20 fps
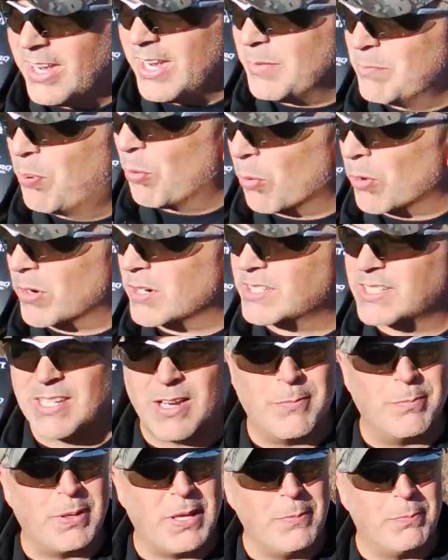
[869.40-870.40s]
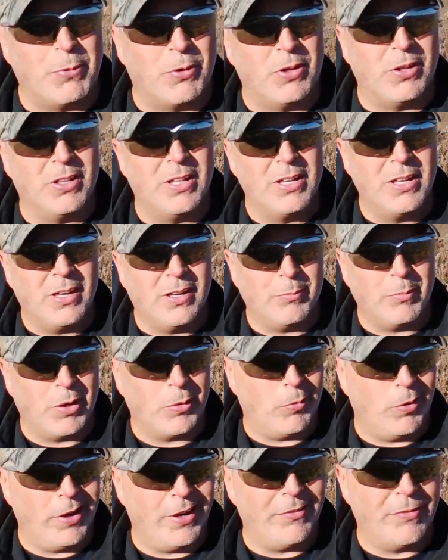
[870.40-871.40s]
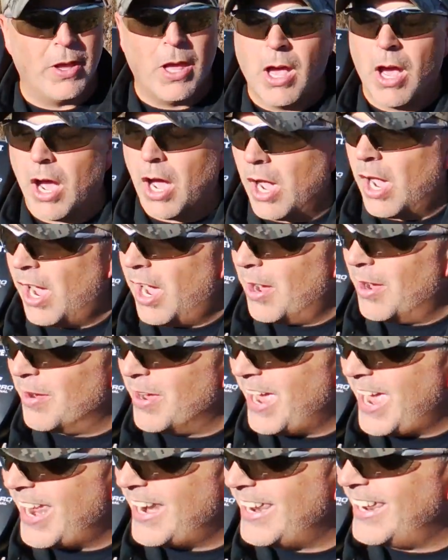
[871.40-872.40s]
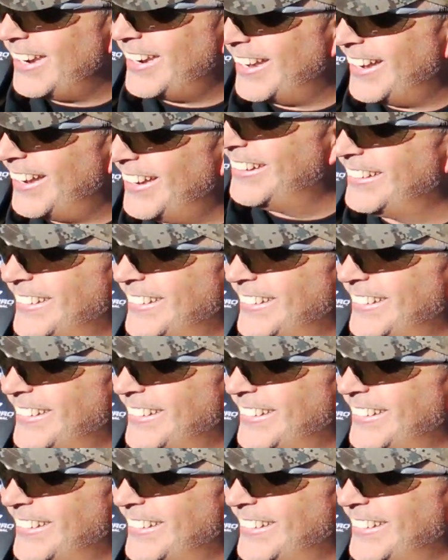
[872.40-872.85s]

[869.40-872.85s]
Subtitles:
It bores some people, my wife, and it